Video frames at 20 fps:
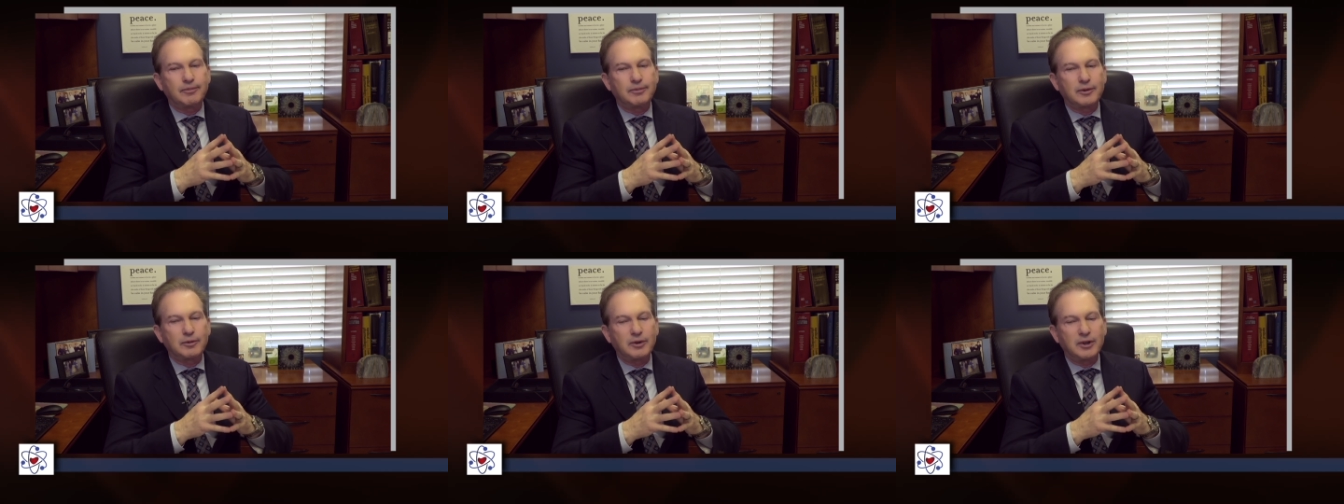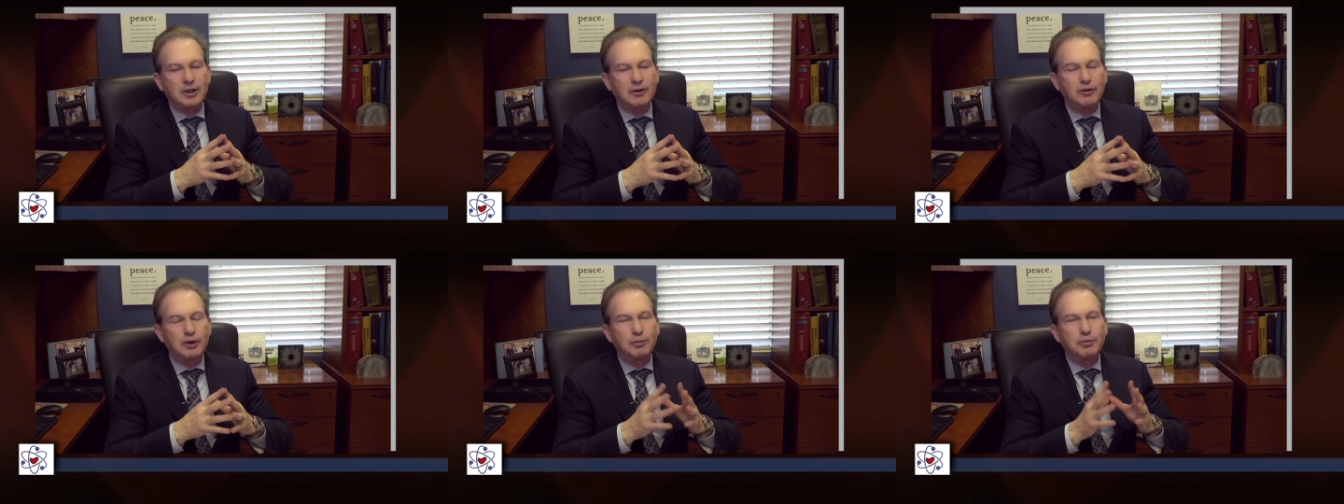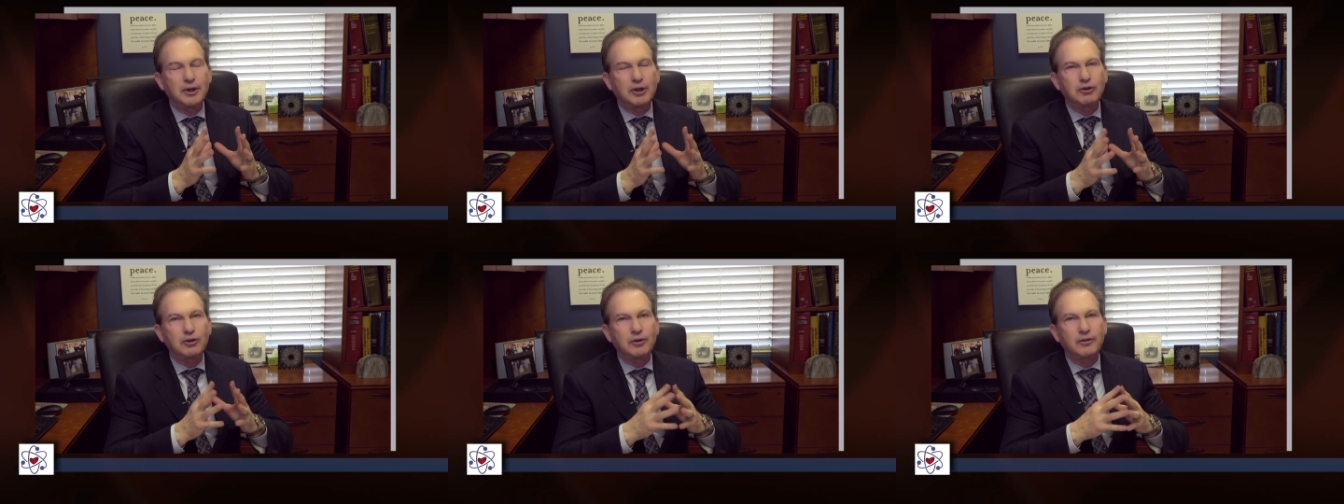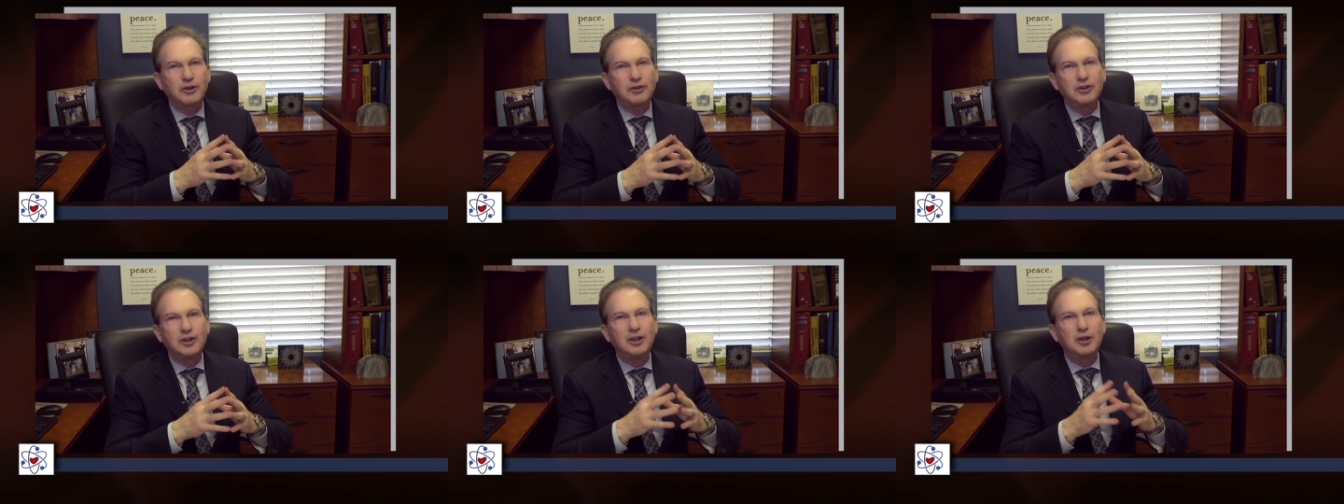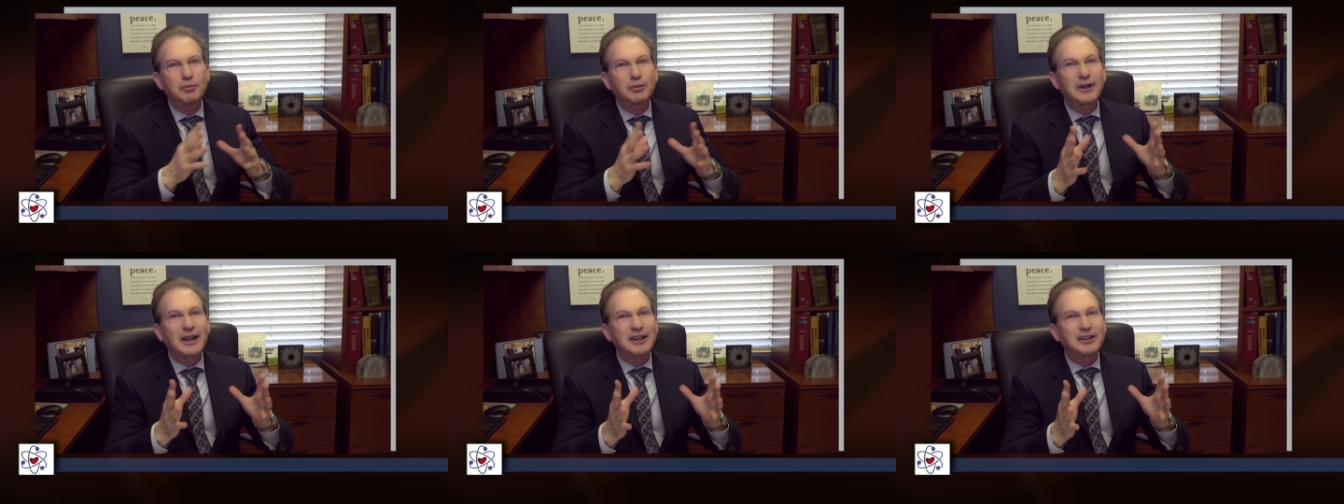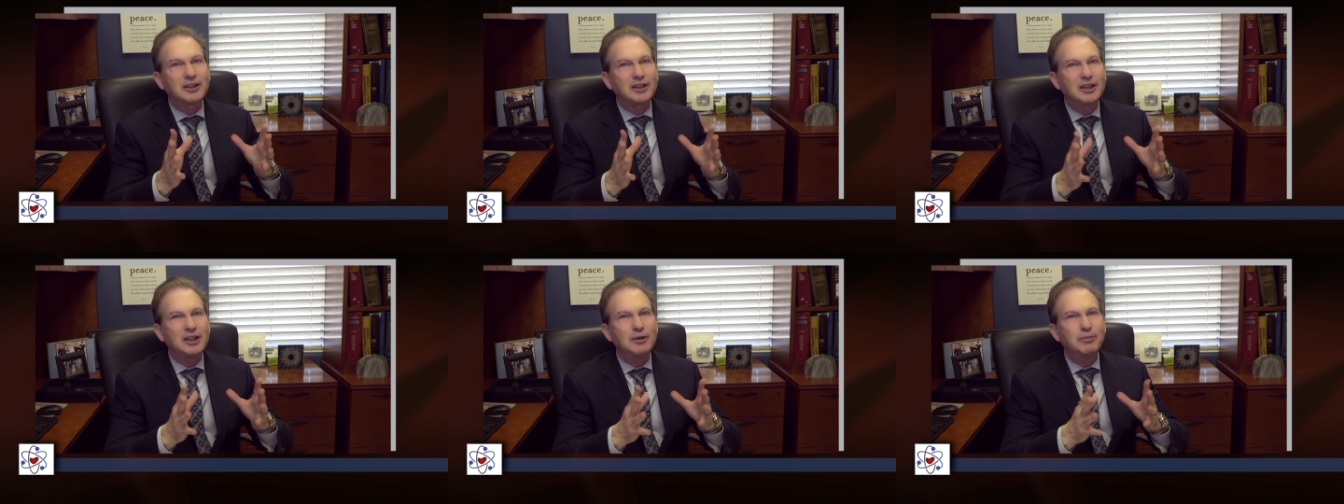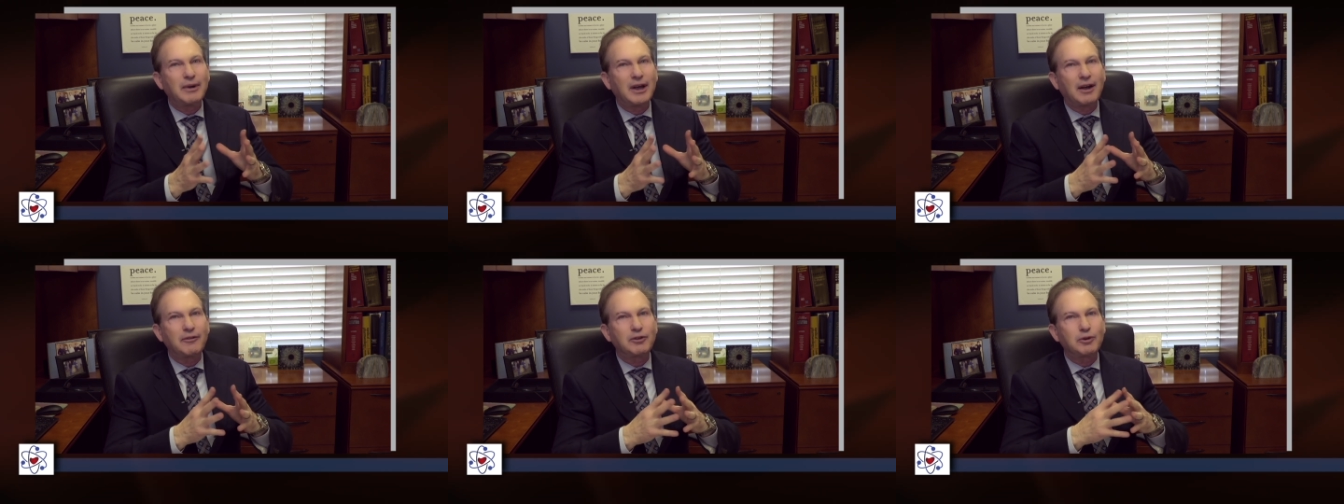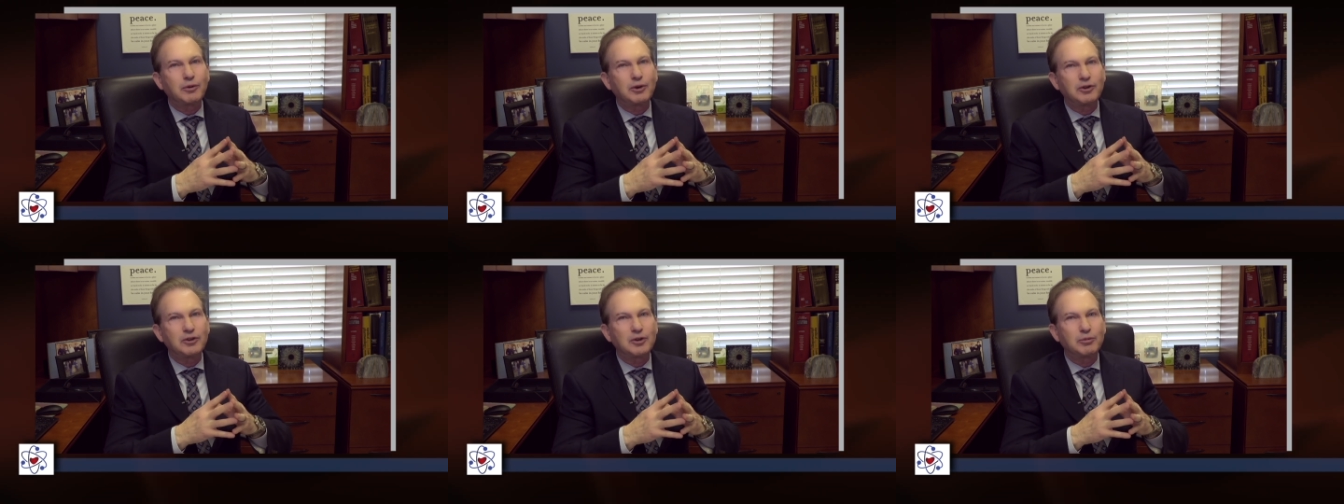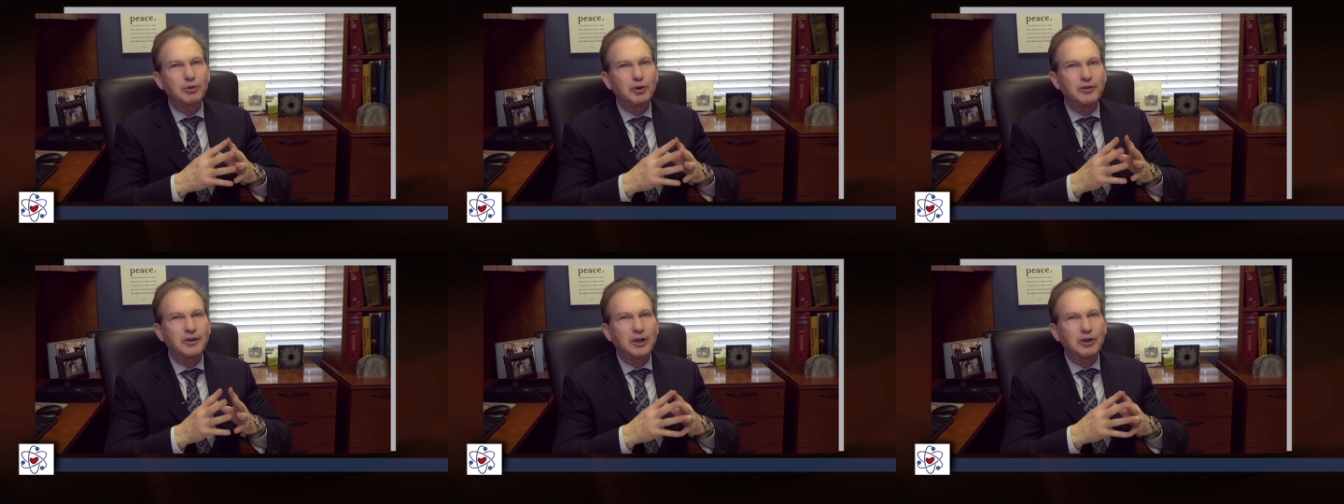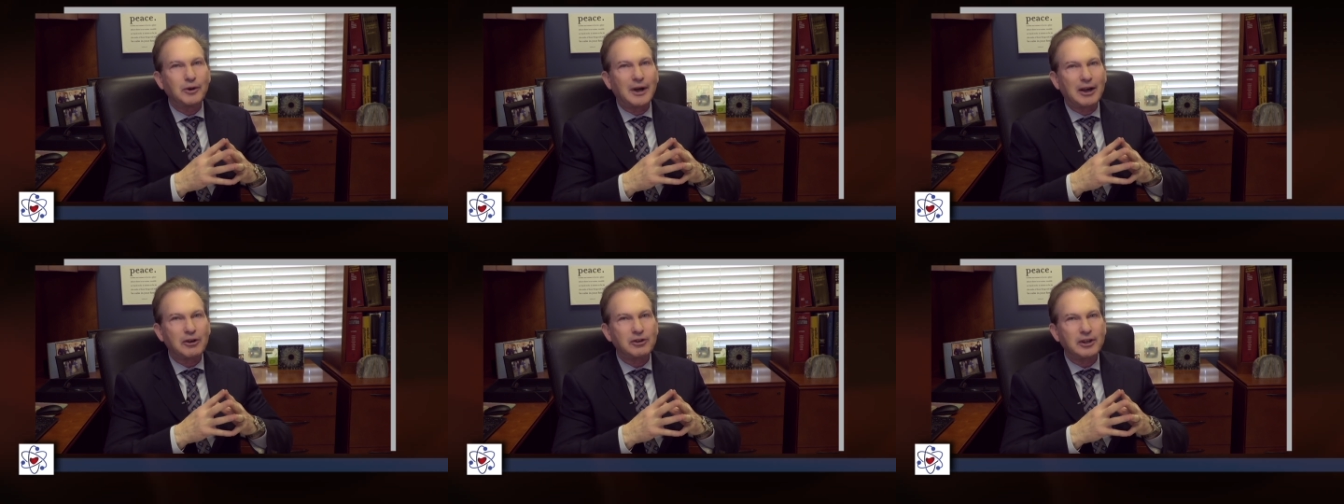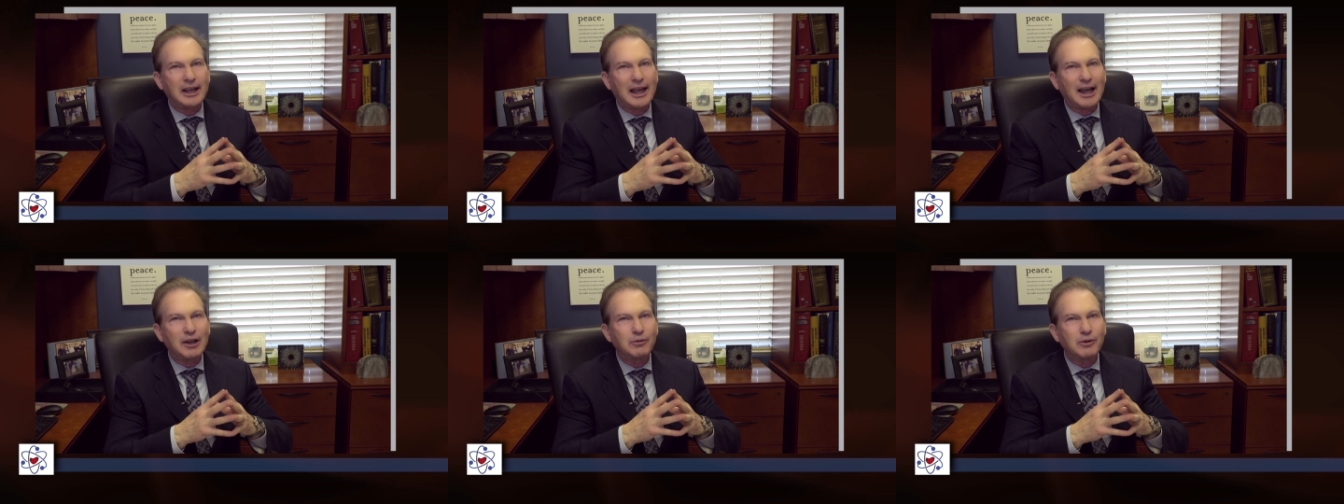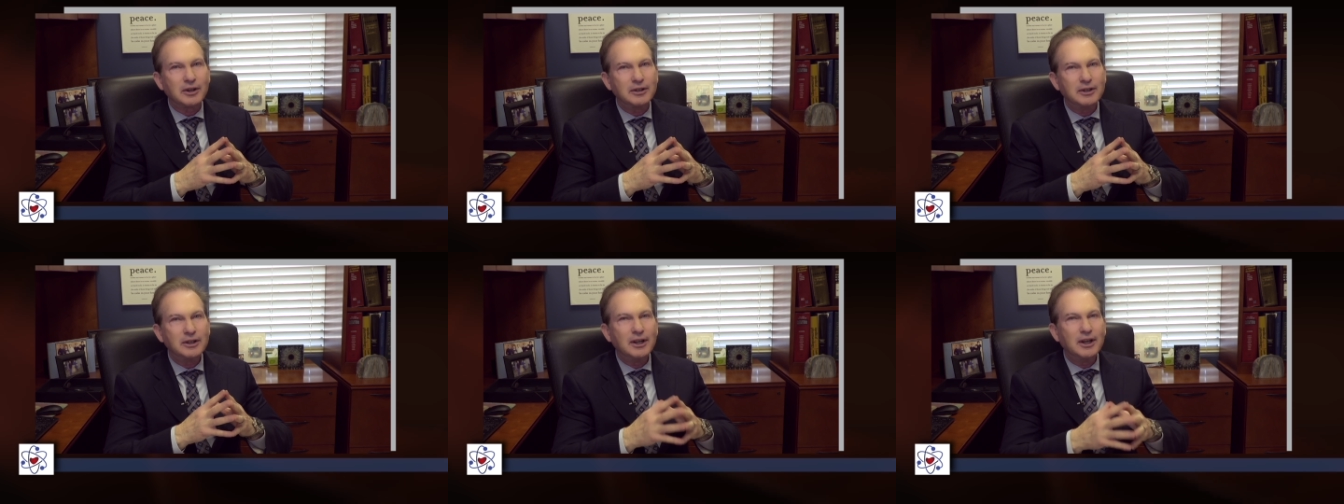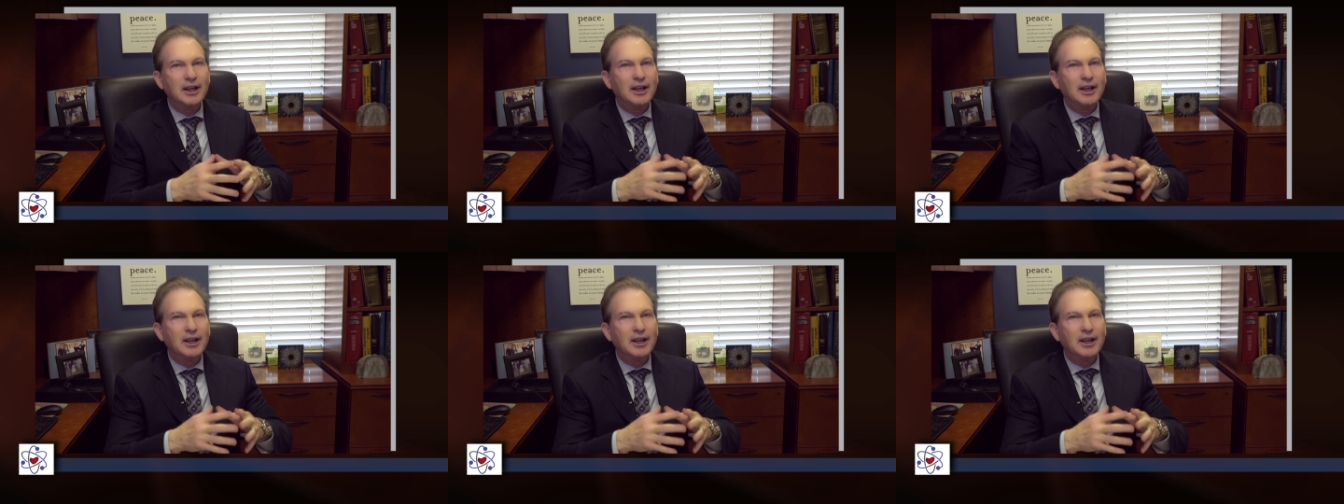we give you a picture of the seed implant to keep afterwards to prove that you actually had one.